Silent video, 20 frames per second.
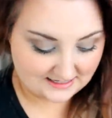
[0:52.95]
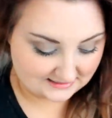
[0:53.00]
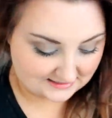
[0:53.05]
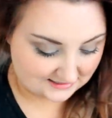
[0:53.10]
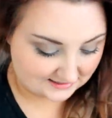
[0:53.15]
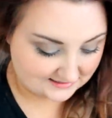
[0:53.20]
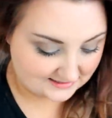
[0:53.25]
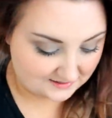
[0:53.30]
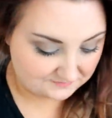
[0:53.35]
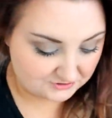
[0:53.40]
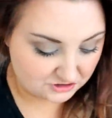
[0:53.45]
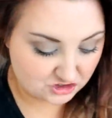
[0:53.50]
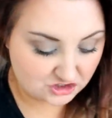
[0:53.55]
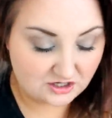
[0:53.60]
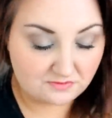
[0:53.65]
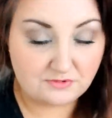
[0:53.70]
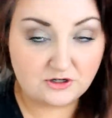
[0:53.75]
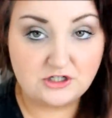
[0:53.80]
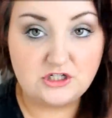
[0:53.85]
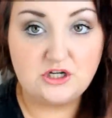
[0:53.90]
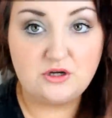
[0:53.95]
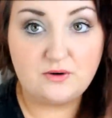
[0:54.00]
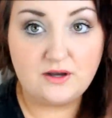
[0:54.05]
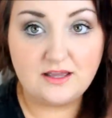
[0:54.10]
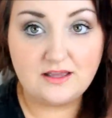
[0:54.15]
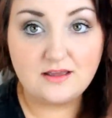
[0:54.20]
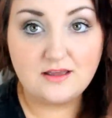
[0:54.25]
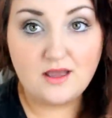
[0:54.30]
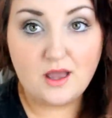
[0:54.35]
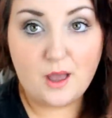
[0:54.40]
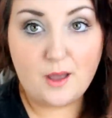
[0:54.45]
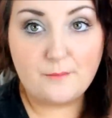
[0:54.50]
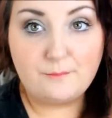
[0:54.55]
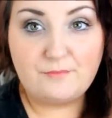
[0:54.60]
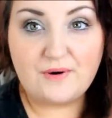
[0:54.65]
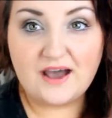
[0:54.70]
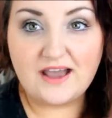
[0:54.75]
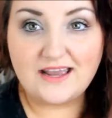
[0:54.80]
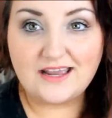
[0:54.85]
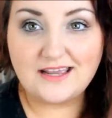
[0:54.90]
It does have a shimmer to it,
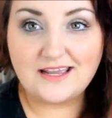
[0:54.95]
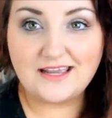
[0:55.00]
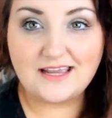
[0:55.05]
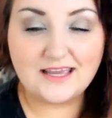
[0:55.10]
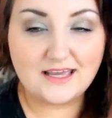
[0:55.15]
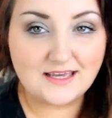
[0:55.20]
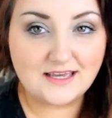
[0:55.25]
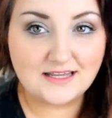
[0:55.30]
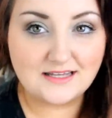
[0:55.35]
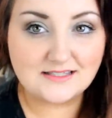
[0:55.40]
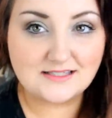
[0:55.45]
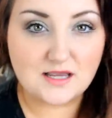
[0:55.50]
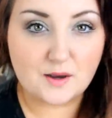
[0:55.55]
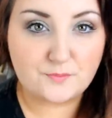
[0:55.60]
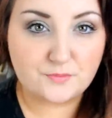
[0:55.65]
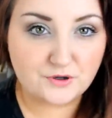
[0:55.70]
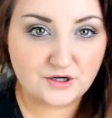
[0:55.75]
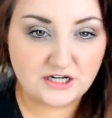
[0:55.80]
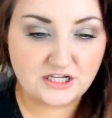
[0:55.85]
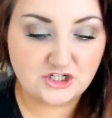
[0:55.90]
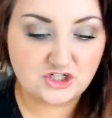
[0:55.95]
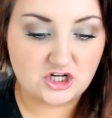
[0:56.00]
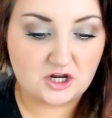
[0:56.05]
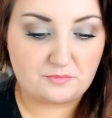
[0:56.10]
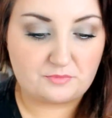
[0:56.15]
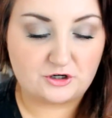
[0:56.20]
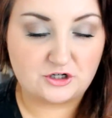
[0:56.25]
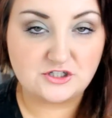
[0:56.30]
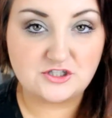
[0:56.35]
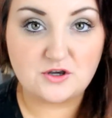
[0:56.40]
but it's a pretty shimmer.